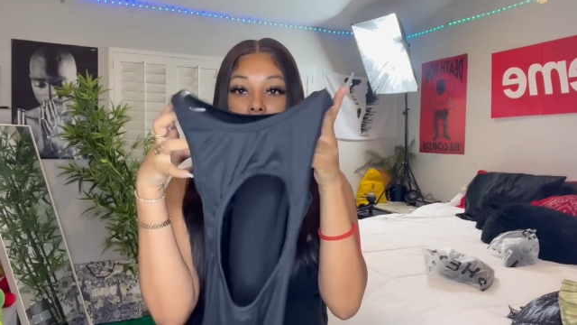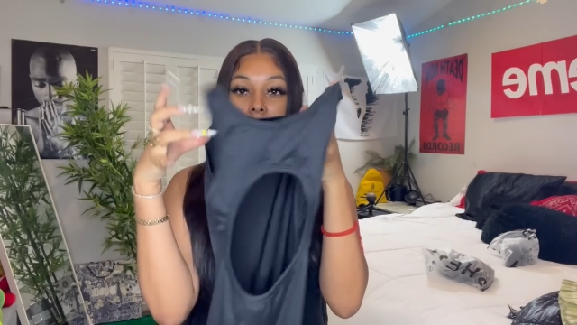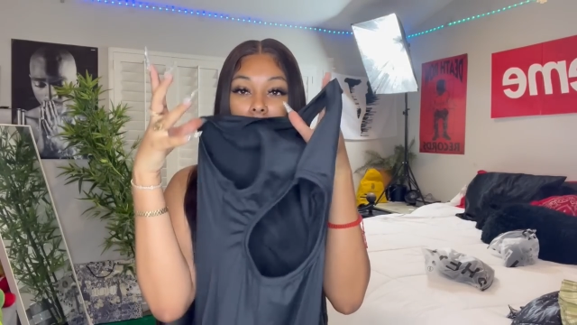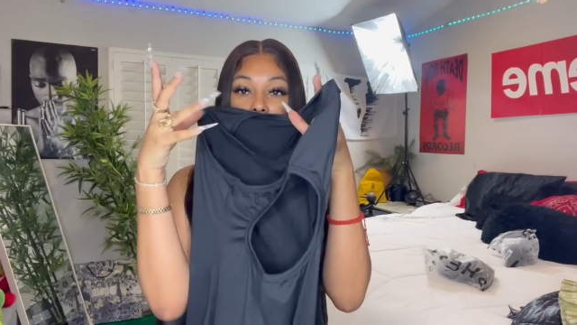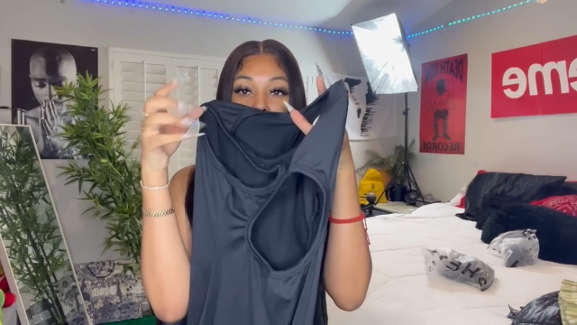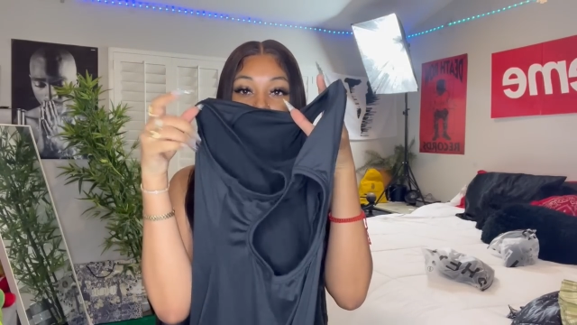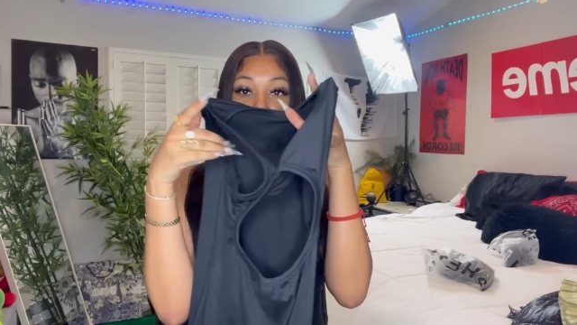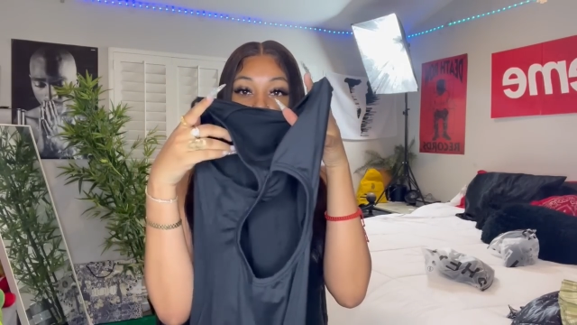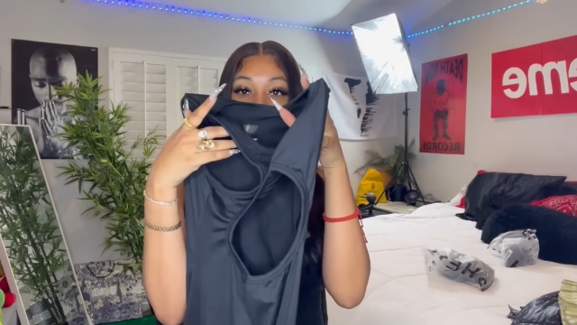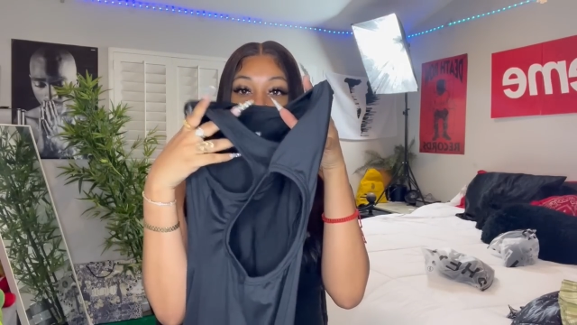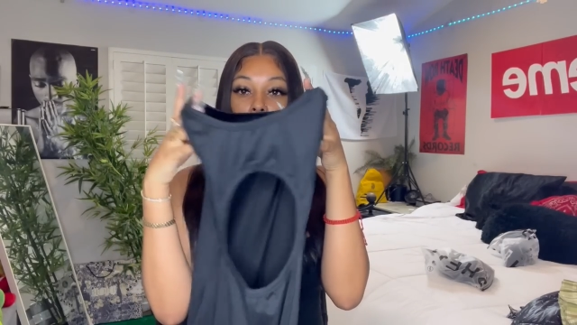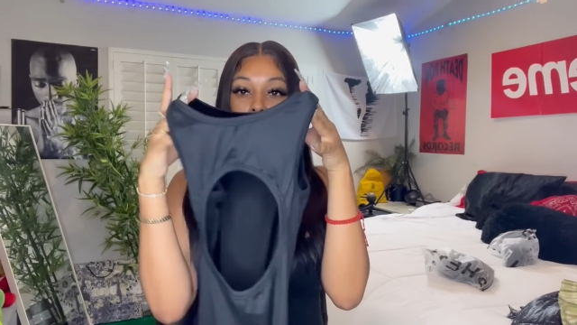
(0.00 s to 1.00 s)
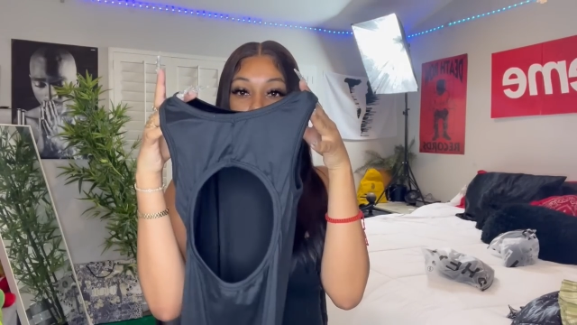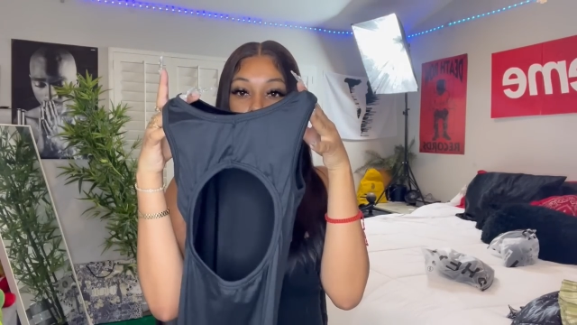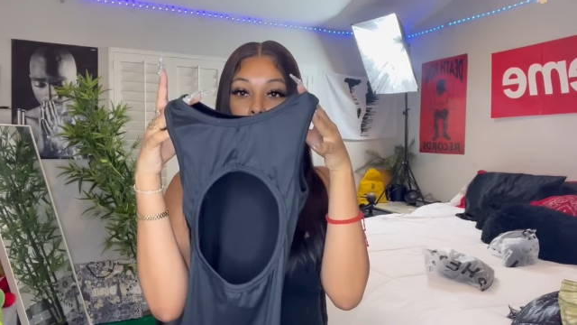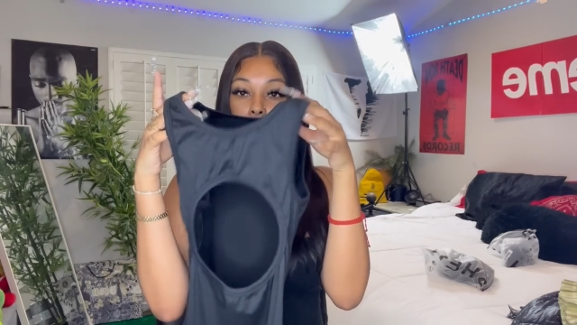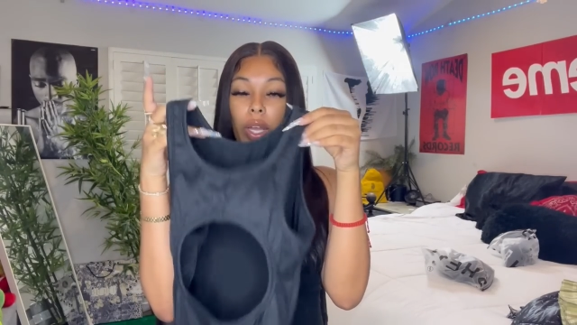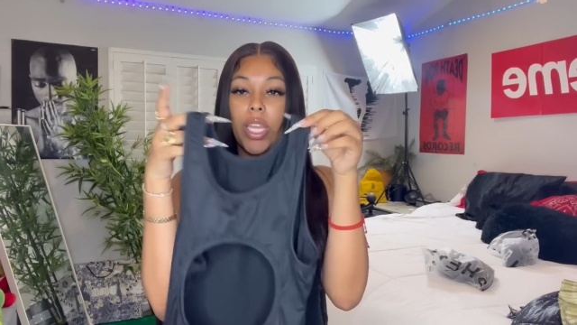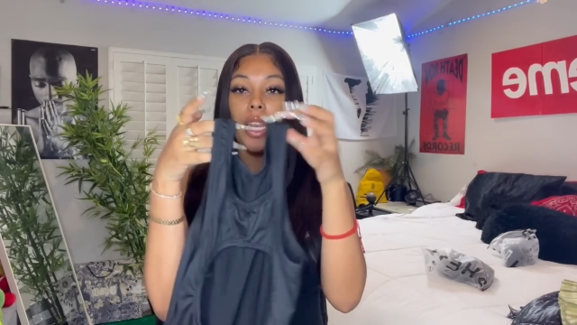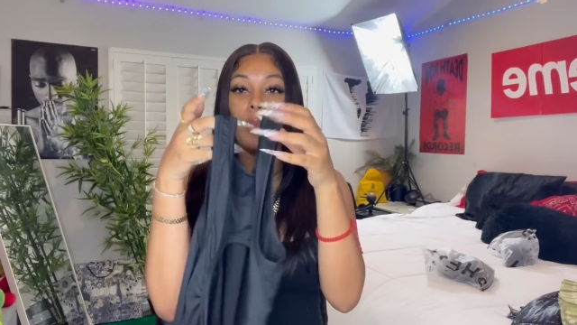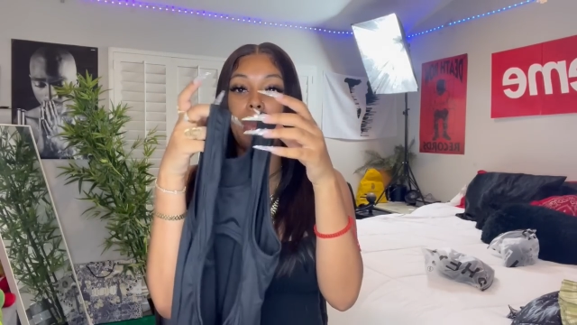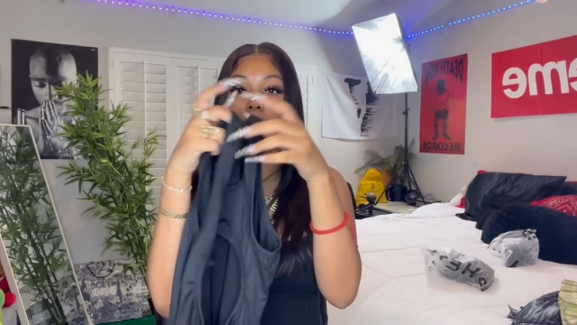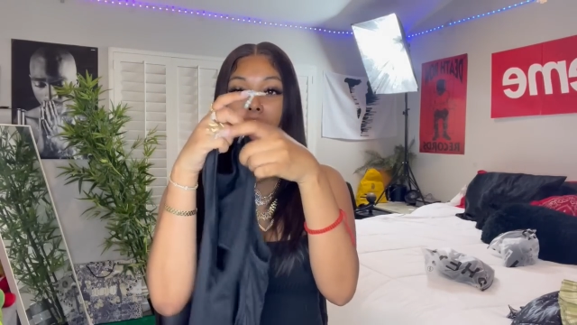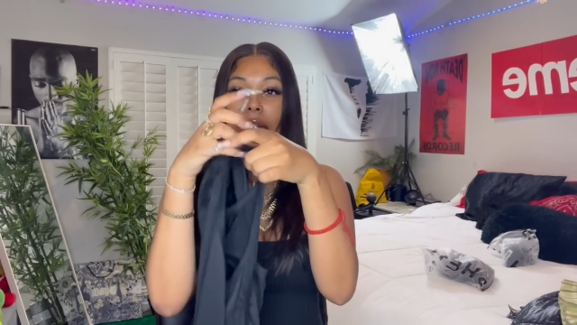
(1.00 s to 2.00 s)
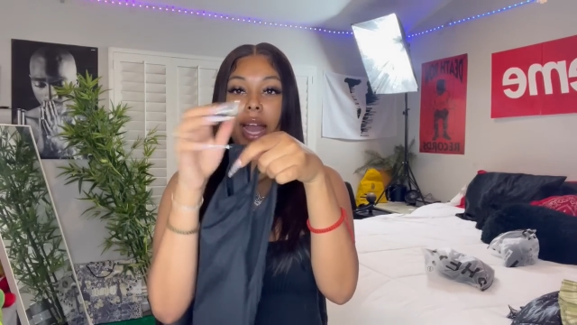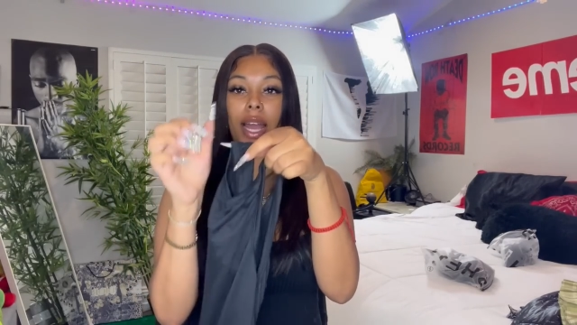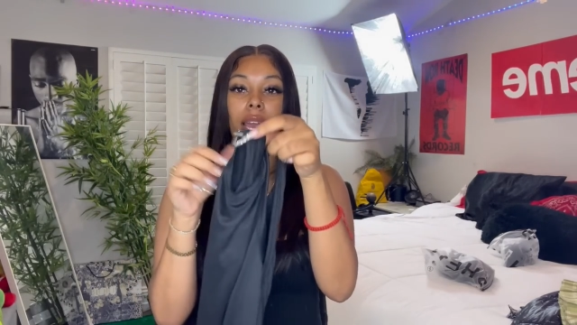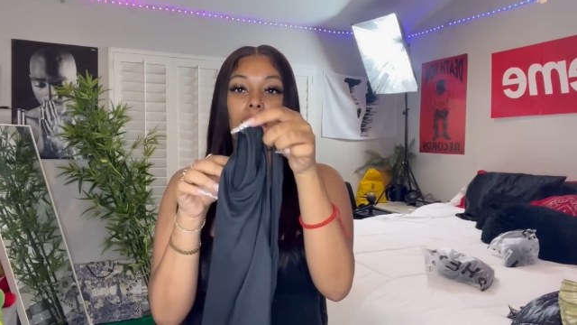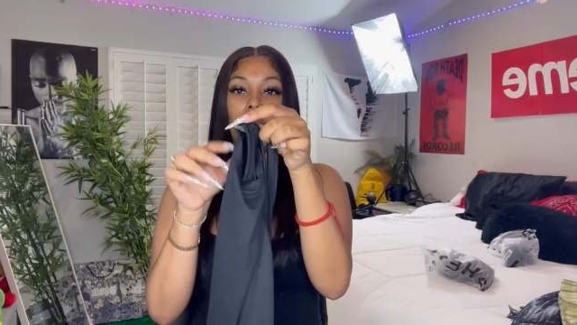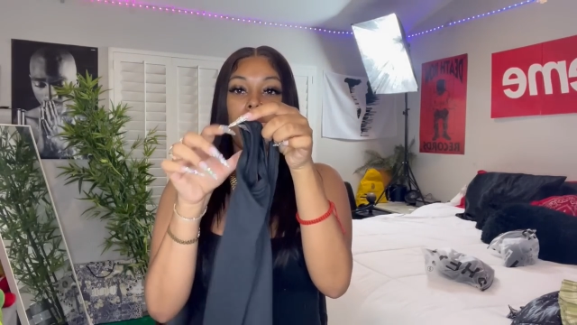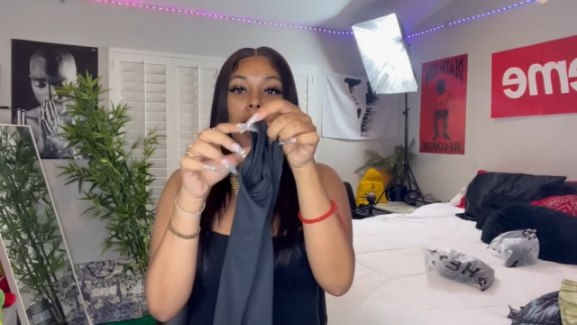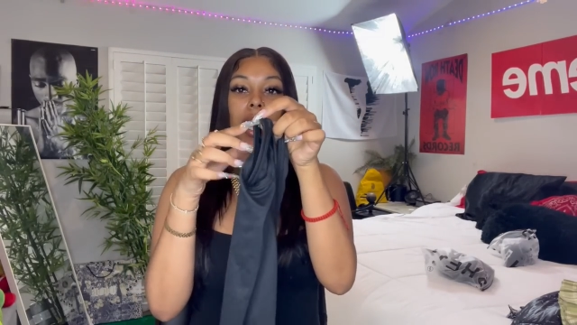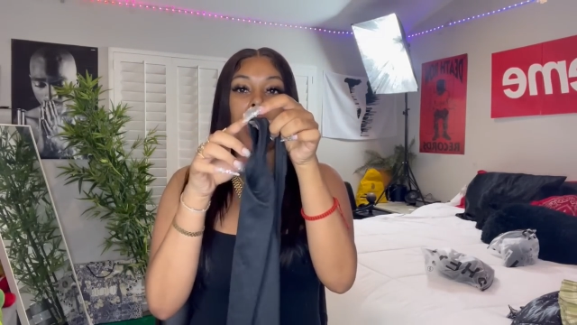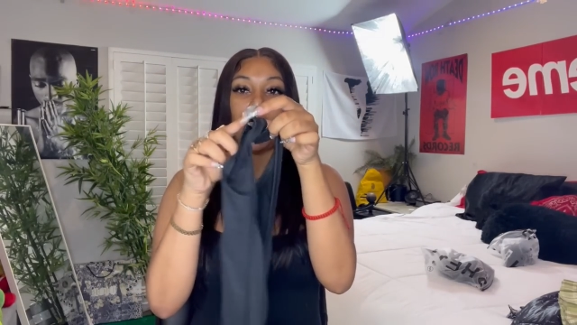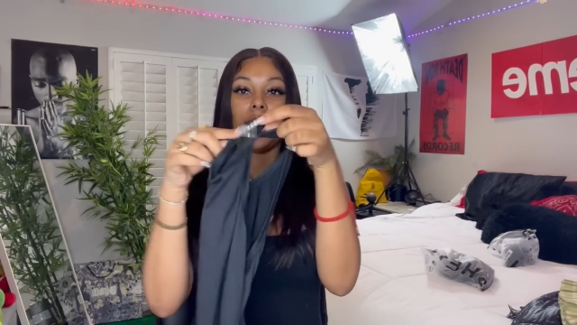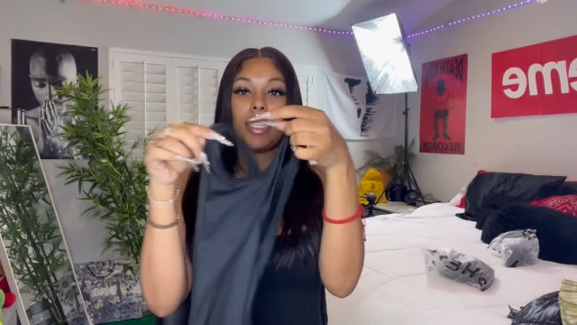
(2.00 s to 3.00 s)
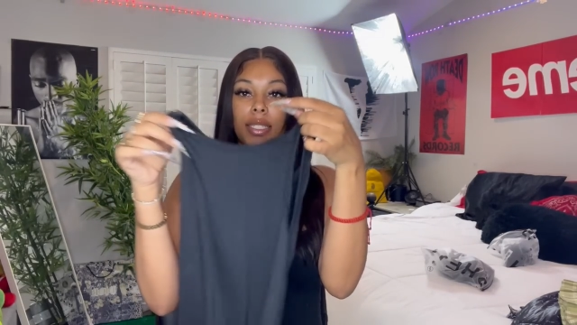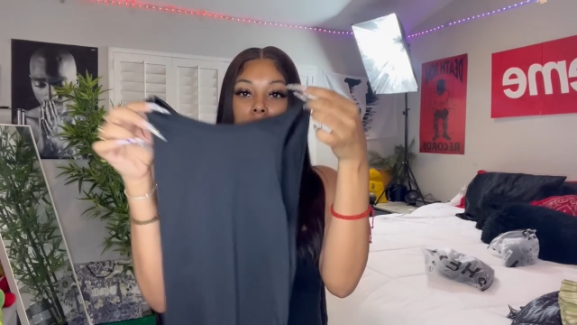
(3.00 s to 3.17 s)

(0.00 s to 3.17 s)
It has like a little circle in the back, and this